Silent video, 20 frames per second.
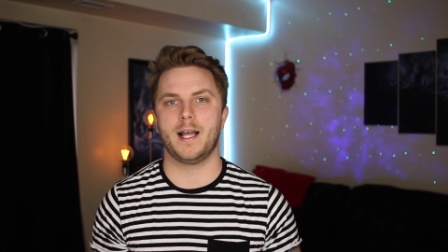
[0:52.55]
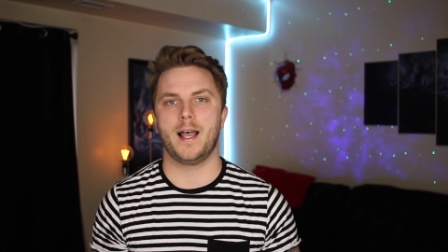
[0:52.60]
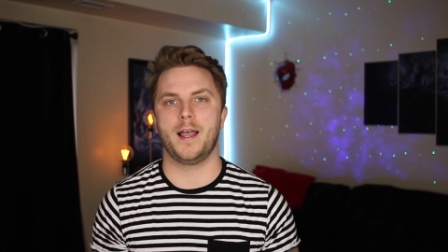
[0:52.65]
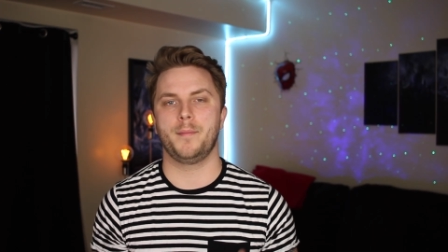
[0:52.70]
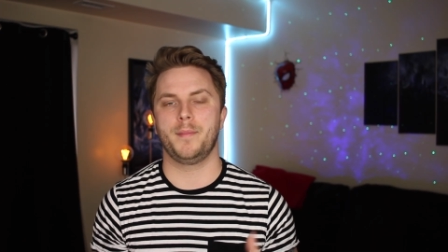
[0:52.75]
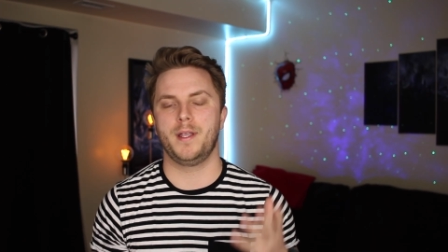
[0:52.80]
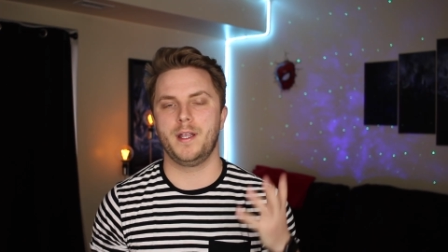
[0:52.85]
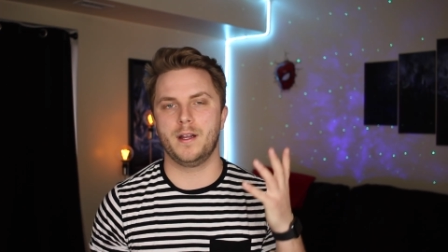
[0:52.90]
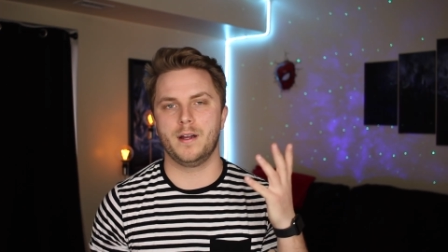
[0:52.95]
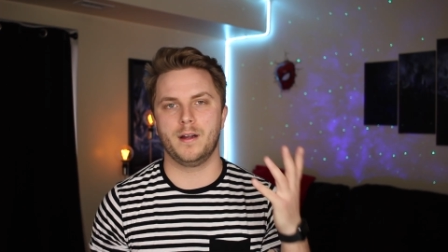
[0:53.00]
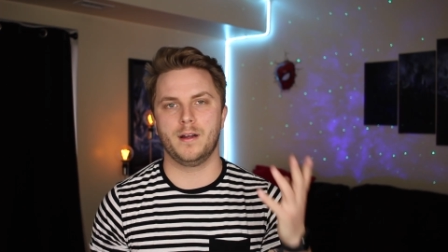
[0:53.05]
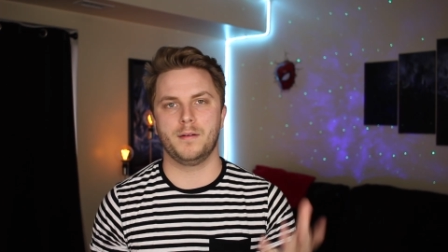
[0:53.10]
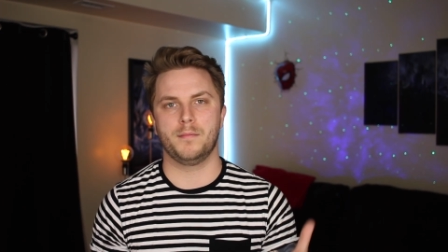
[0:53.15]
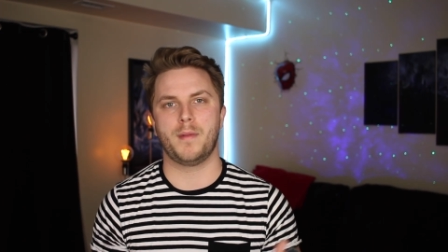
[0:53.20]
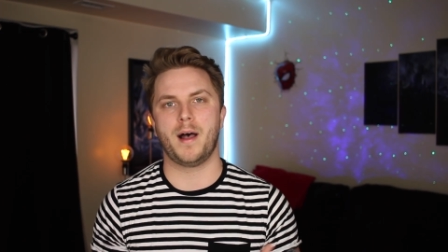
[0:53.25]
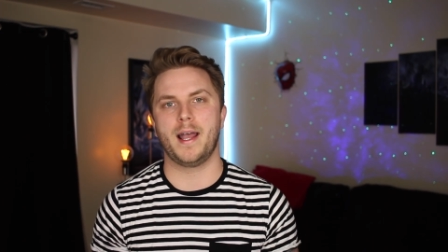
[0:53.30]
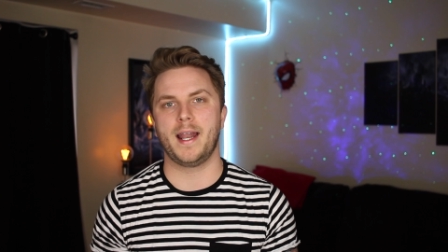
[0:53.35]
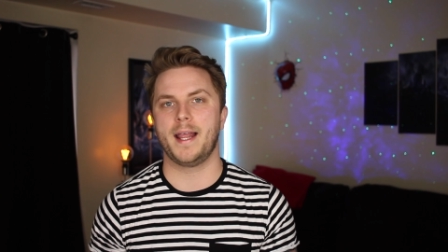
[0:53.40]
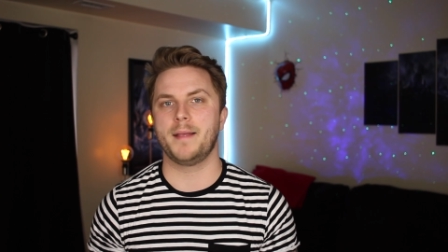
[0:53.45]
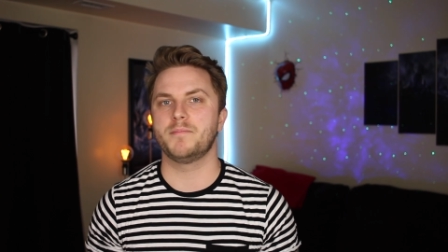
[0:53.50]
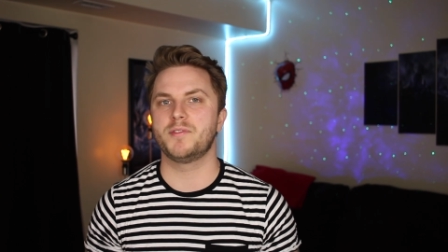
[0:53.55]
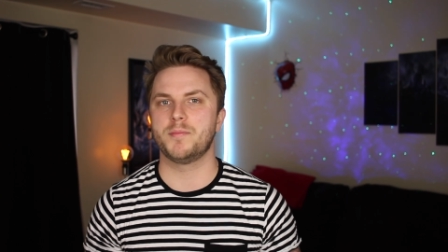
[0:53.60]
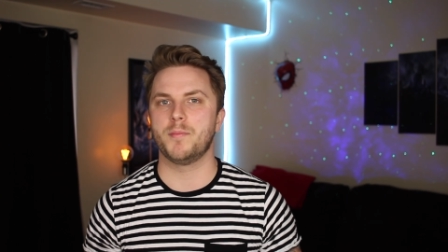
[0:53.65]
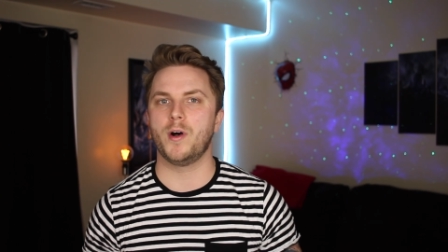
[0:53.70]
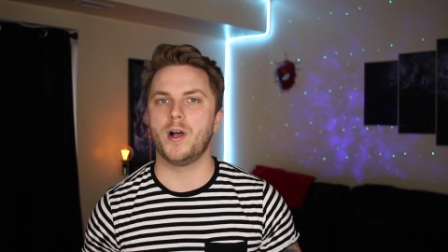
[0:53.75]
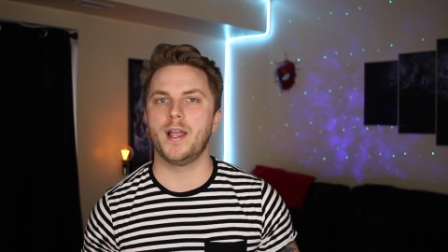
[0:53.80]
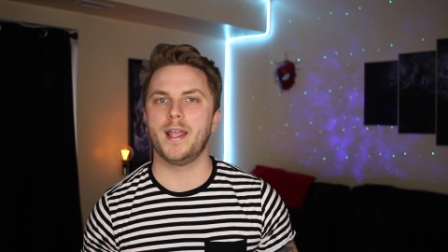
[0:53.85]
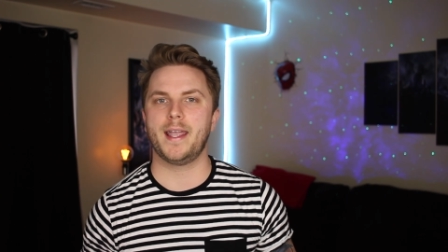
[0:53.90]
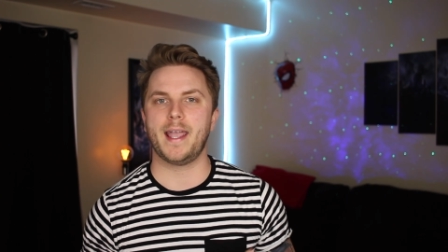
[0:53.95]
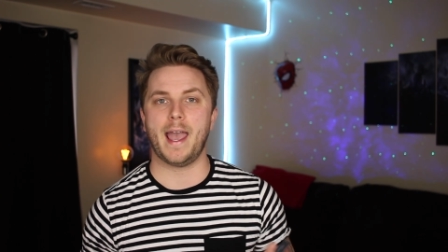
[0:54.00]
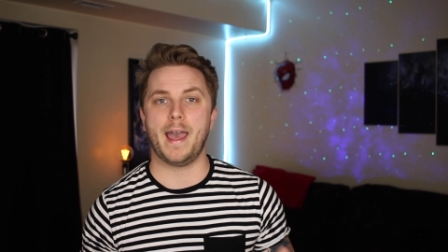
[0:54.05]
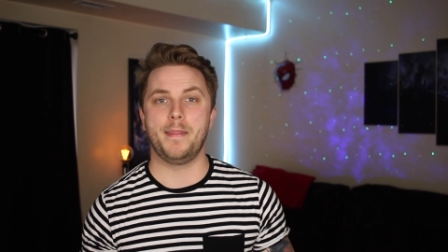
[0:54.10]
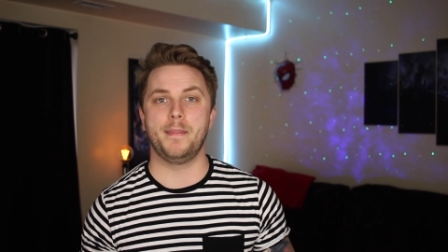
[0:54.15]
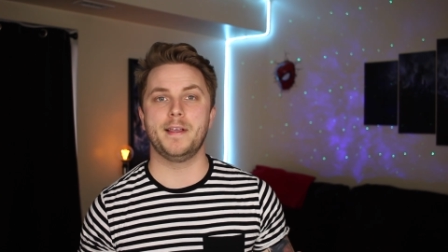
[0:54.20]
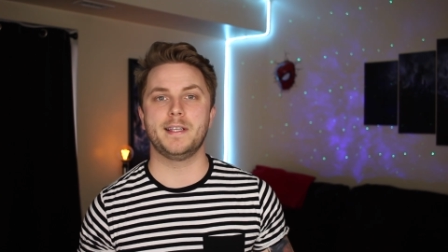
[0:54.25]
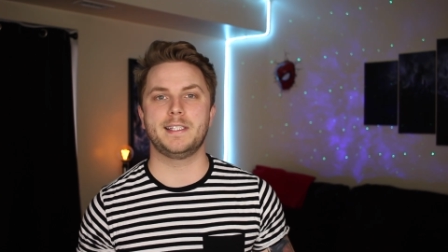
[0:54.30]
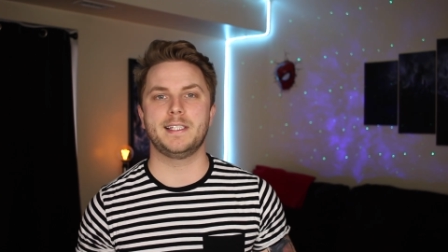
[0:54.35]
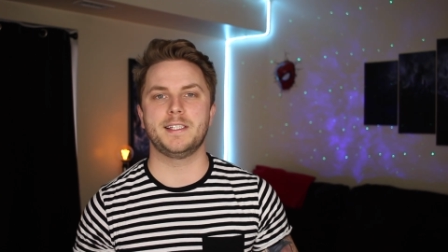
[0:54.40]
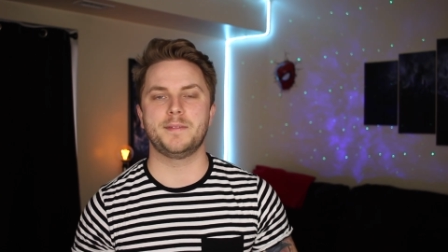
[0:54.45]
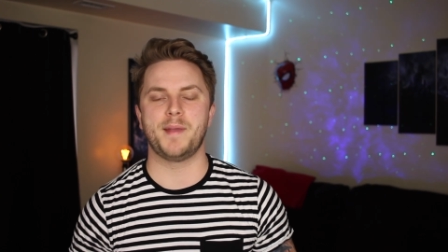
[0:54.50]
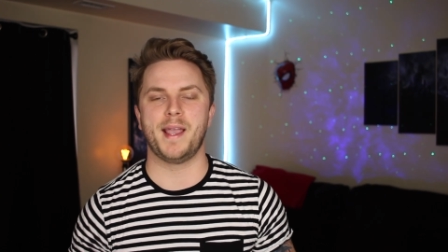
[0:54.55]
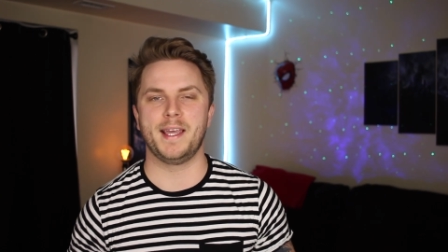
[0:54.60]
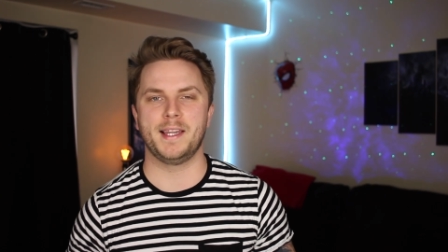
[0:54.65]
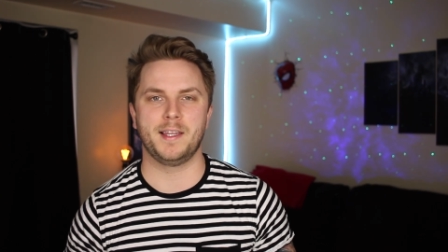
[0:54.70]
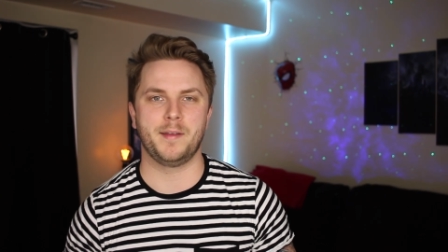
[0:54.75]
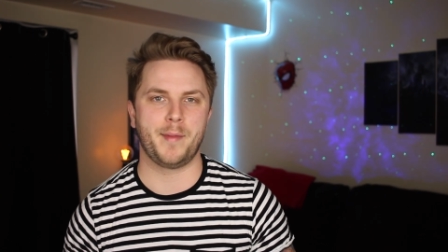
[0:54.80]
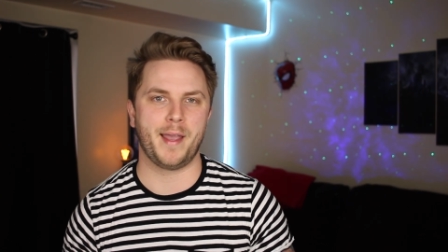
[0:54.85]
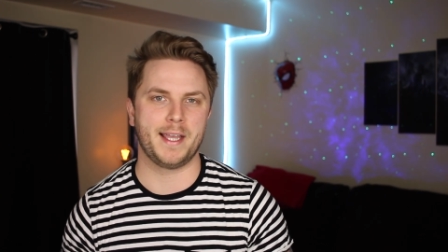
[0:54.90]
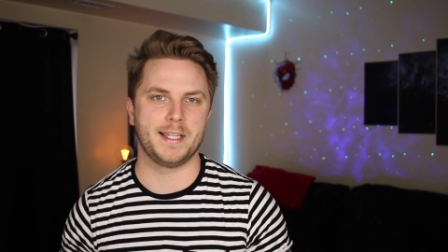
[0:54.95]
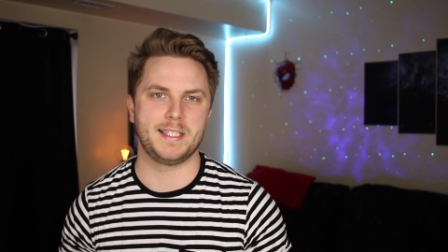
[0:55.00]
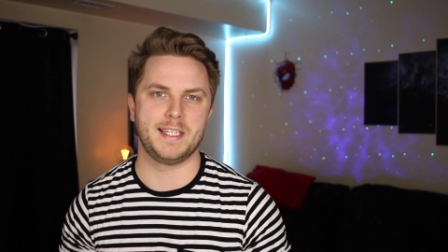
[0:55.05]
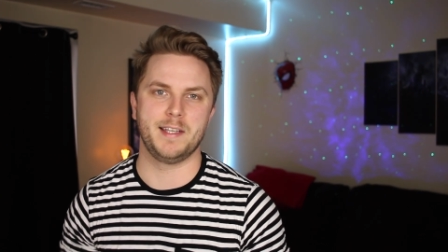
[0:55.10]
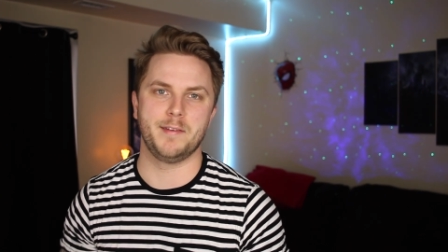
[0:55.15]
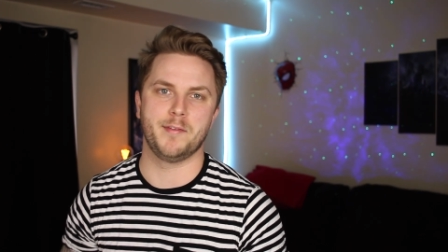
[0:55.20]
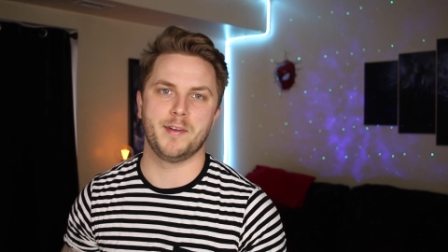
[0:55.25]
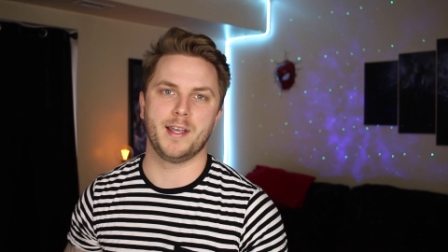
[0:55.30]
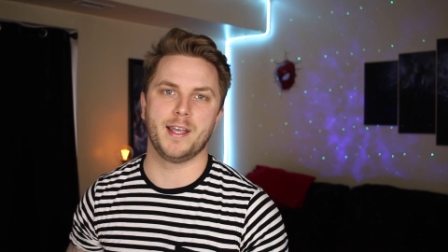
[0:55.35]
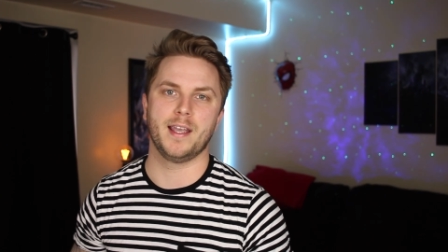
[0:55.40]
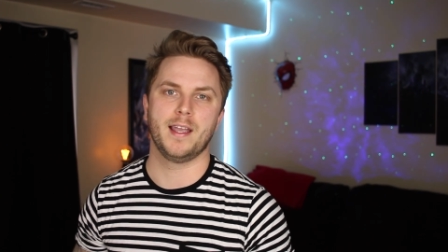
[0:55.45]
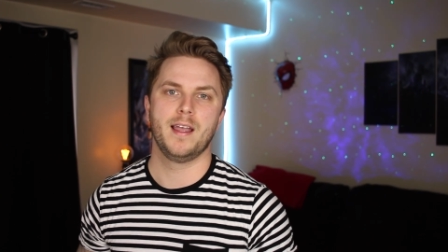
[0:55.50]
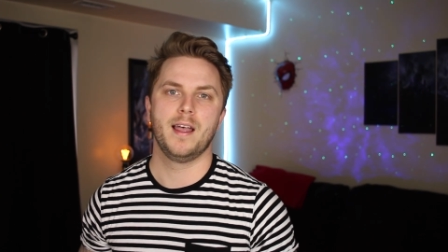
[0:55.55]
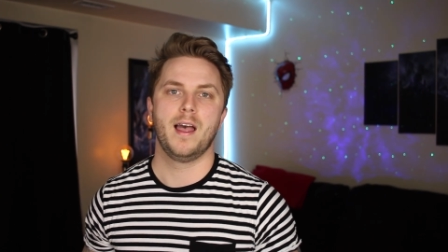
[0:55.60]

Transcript: time here, my name's Mike and this is Manly Man TV.